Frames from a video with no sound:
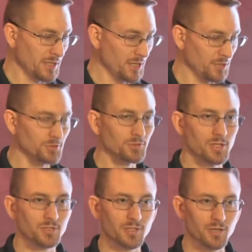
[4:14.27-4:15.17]
and you
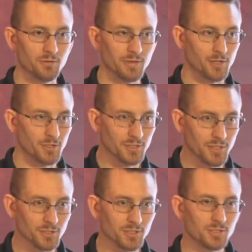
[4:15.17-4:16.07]
test out that
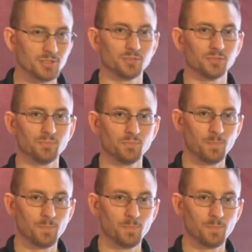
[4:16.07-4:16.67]
entire system.